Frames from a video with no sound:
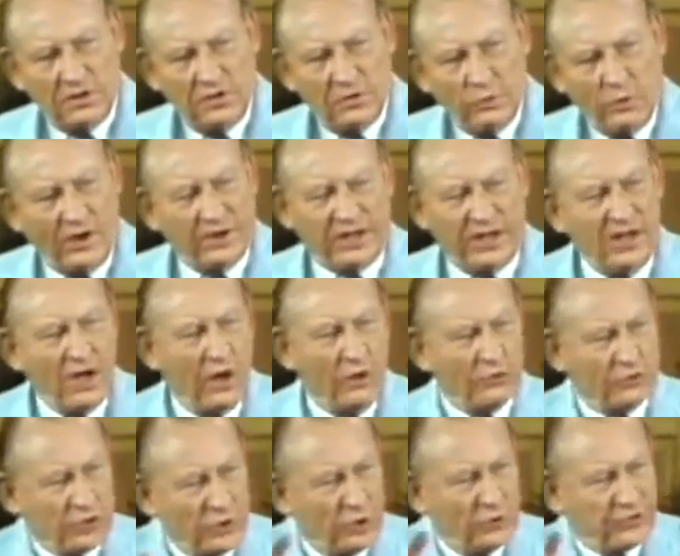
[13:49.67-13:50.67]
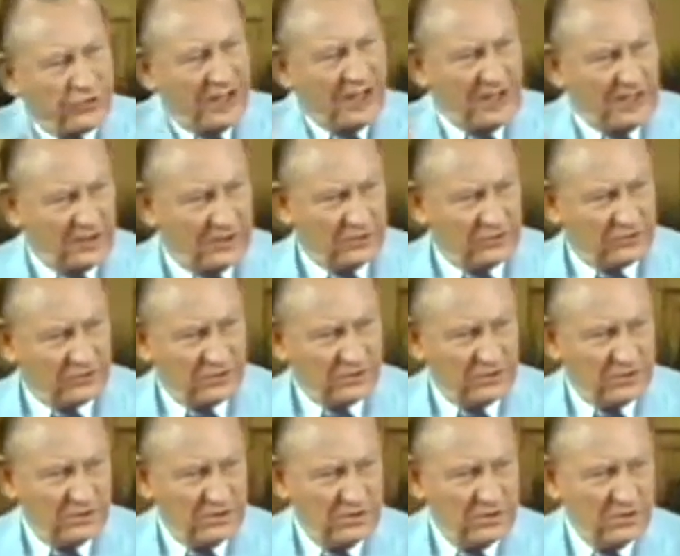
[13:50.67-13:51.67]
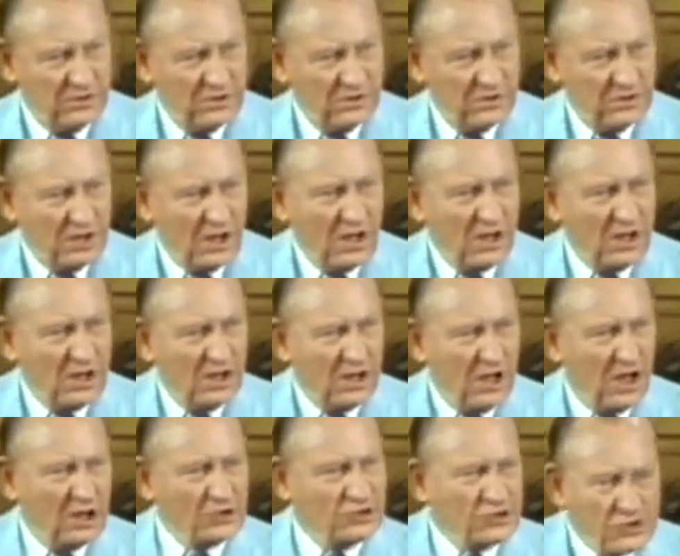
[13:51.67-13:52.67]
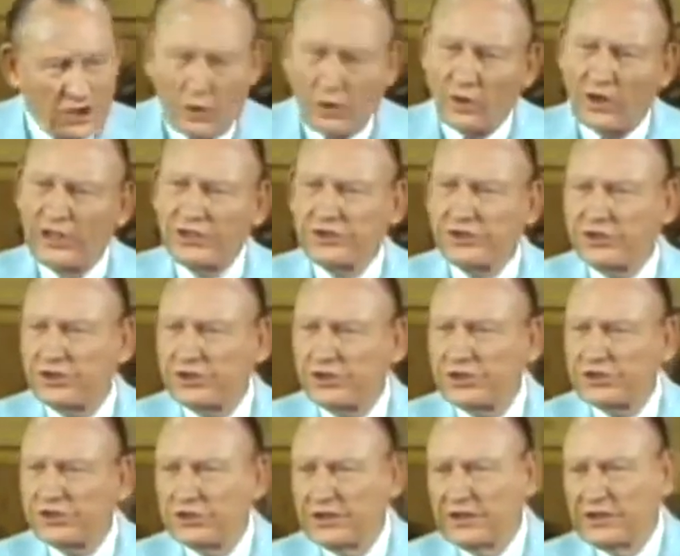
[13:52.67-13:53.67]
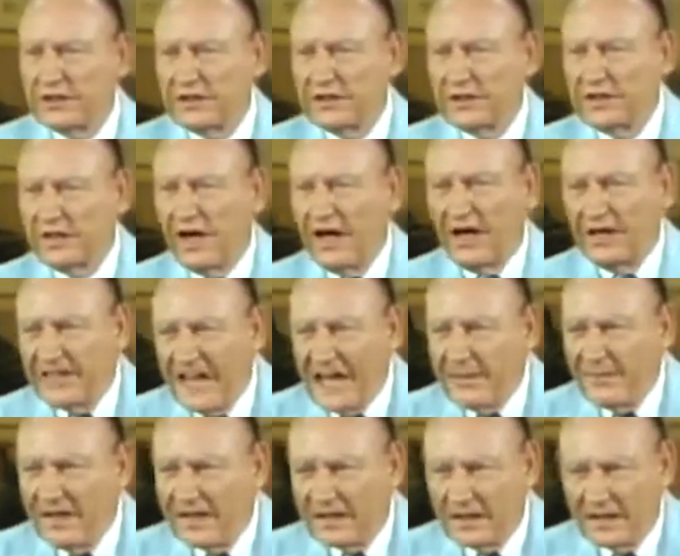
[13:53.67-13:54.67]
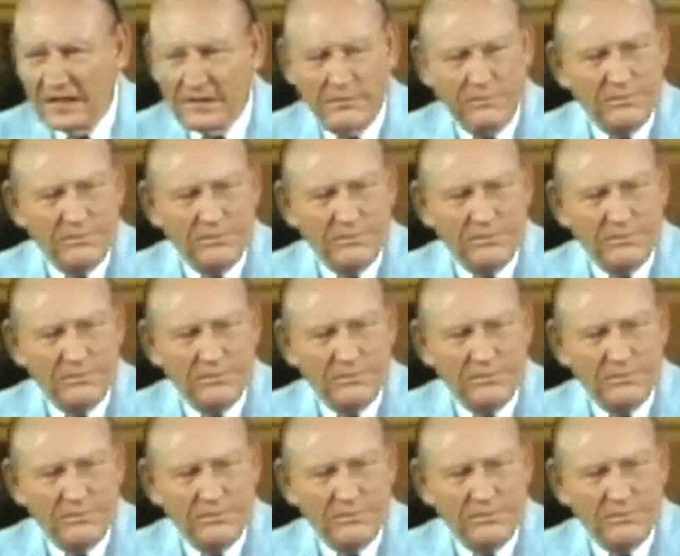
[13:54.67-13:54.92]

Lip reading: Working on two things, a soulish, Adamic